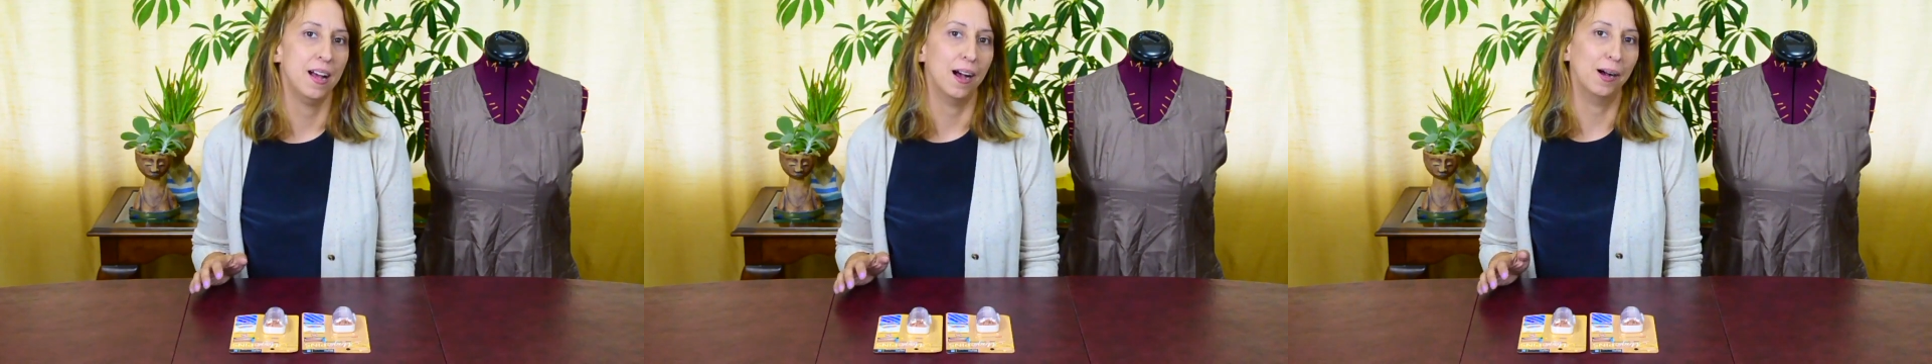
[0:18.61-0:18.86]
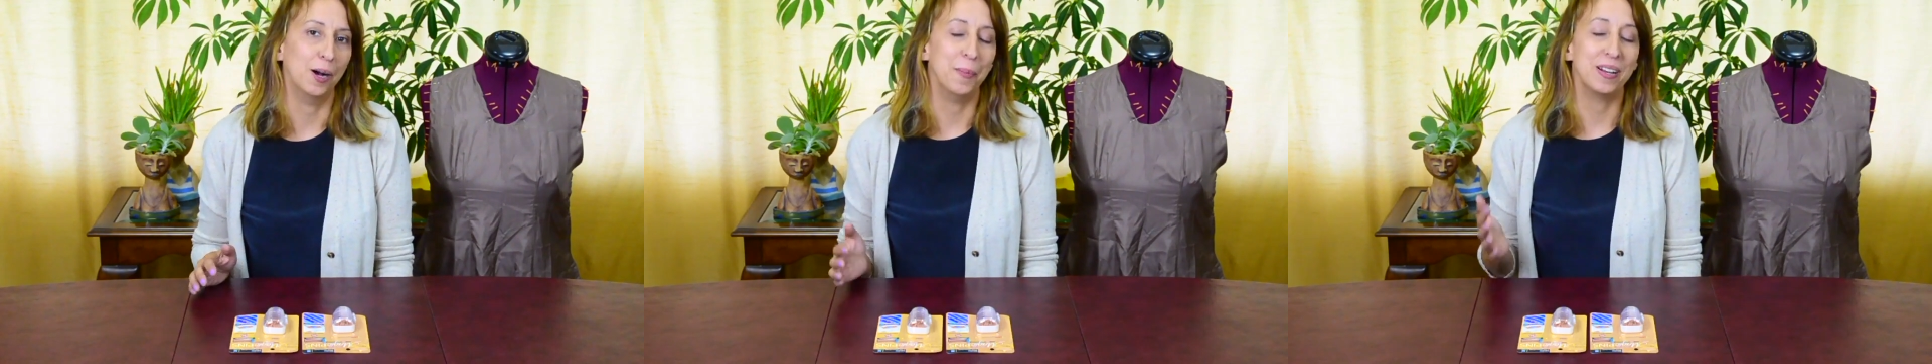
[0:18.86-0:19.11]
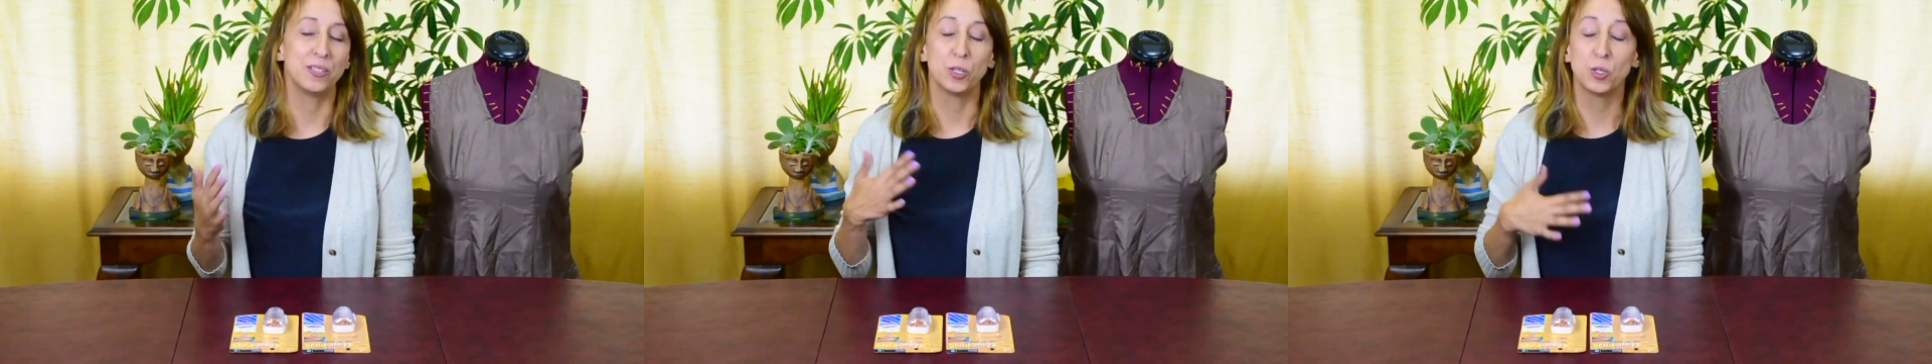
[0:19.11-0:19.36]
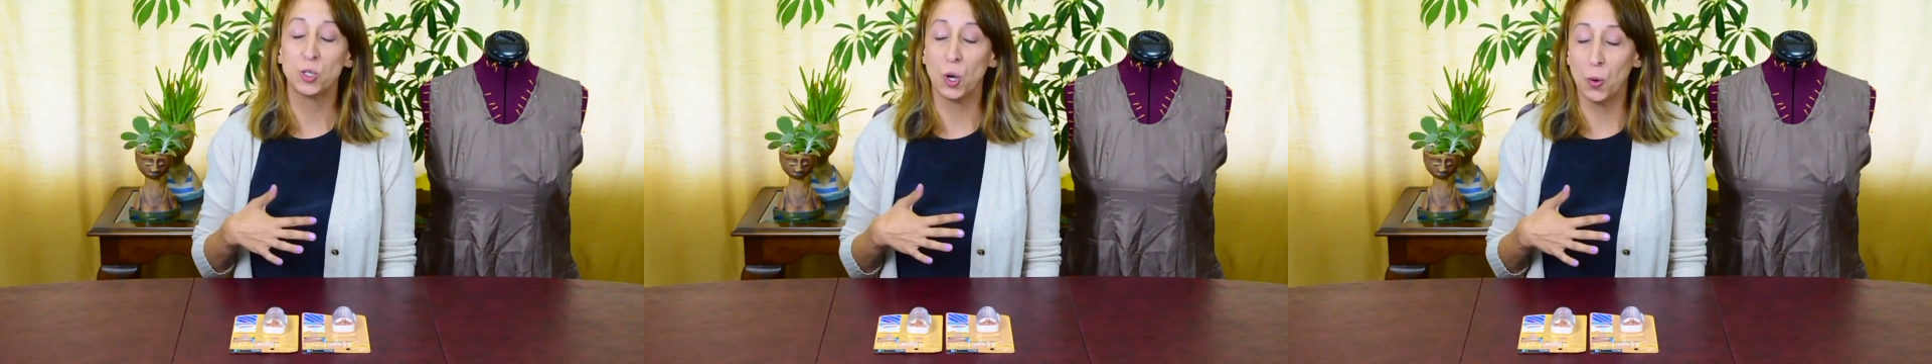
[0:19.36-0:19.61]
Uh, as a
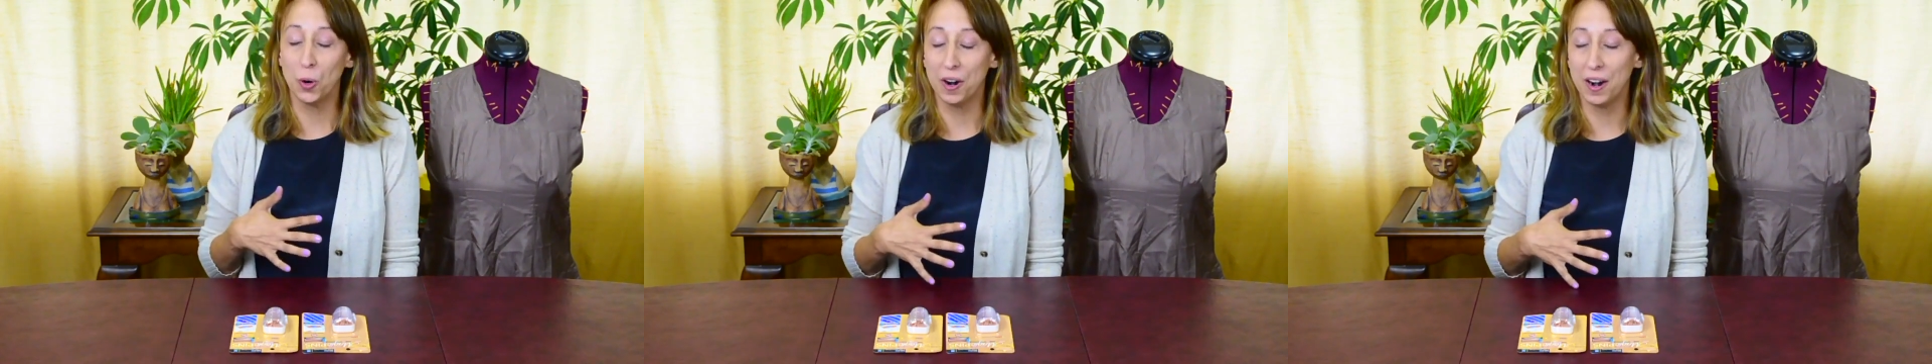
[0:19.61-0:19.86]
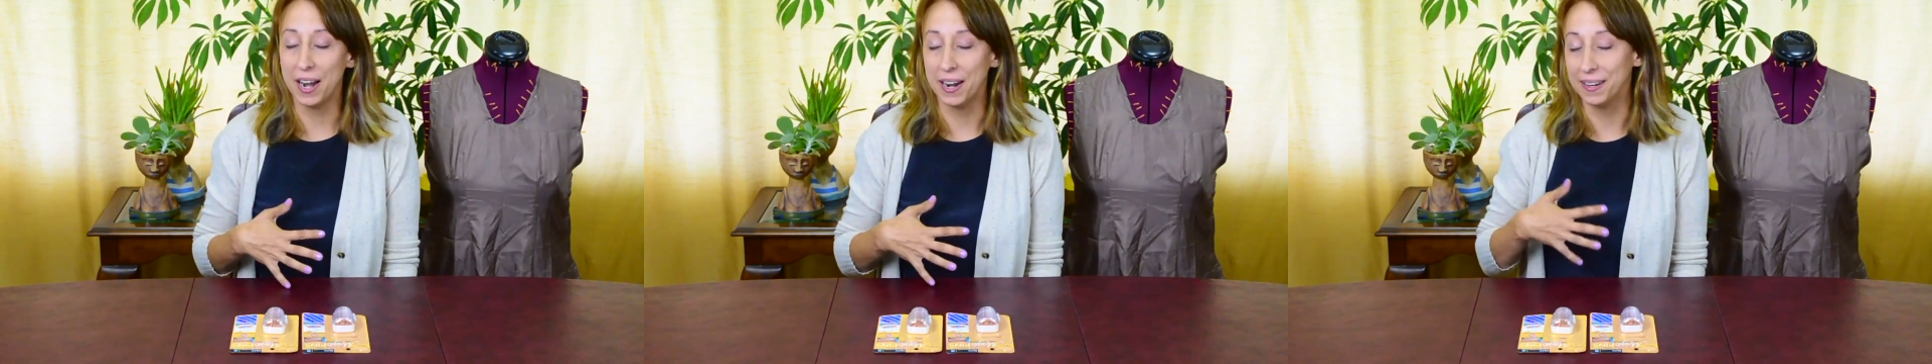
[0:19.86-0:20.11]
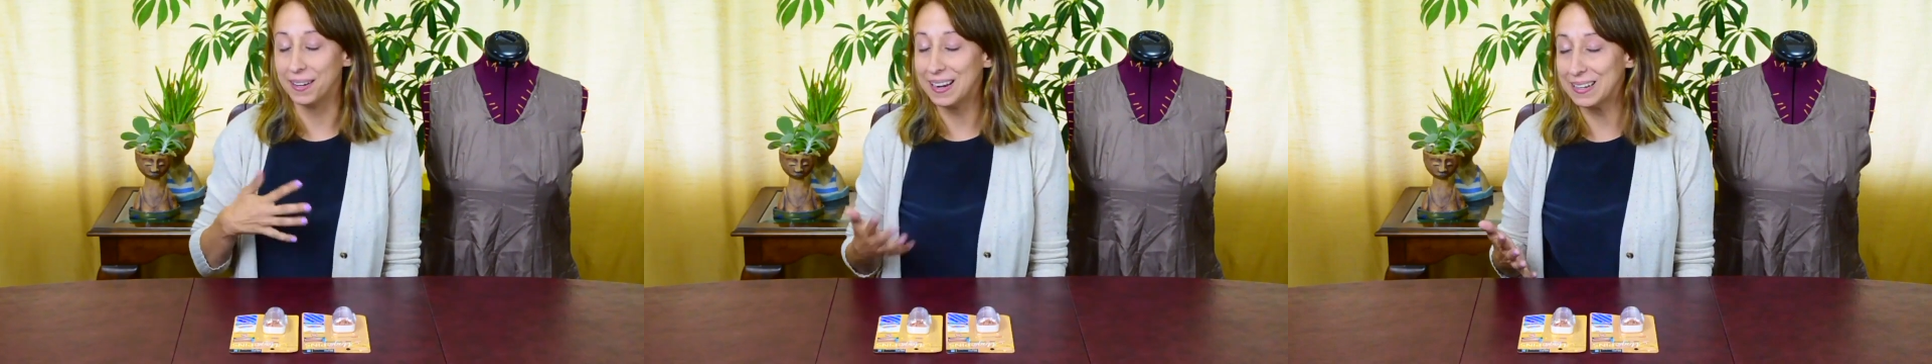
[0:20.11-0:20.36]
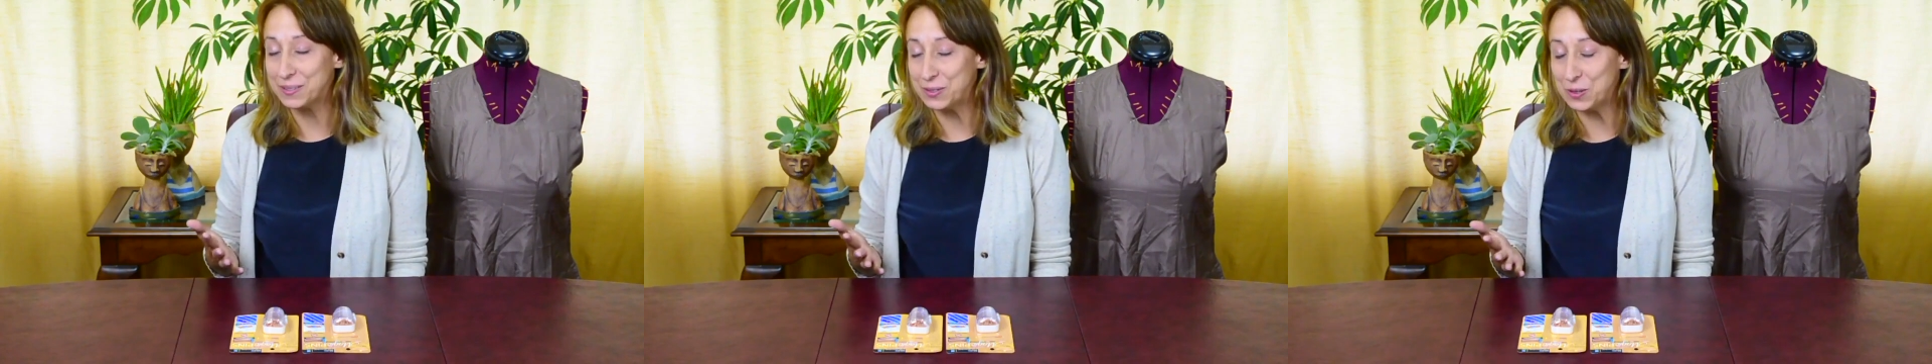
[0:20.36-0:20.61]
sewer and a
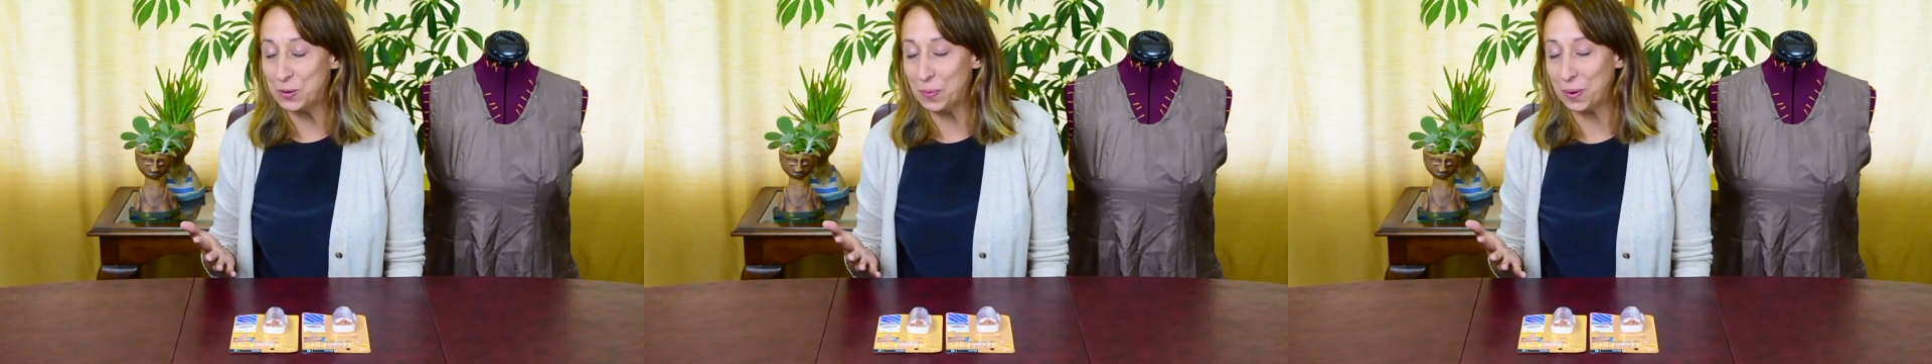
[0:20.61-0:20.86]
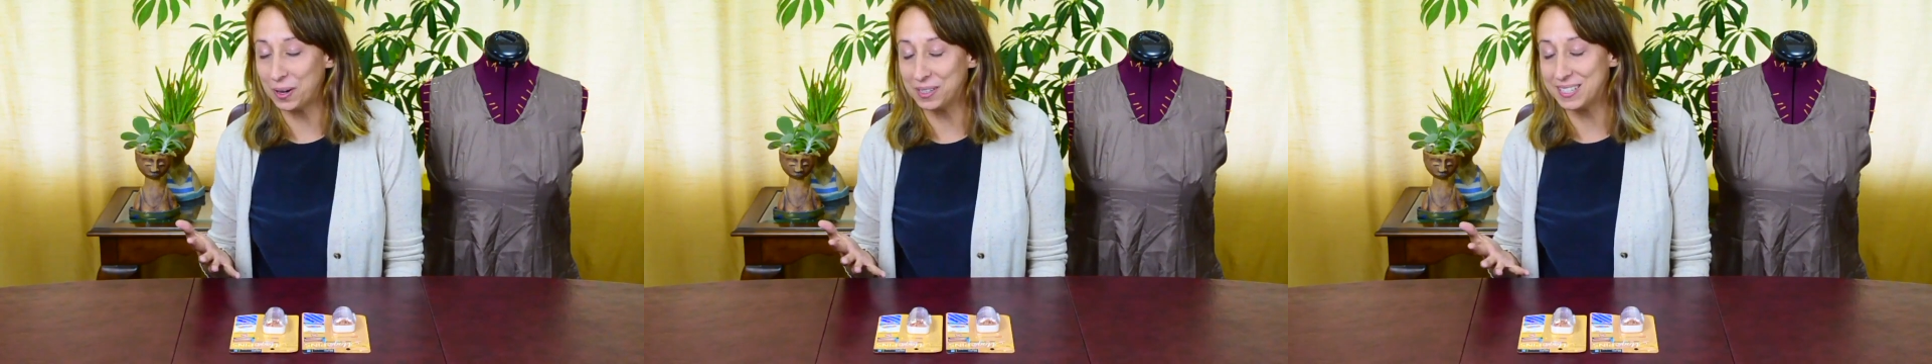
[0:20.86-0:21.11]
costume uh,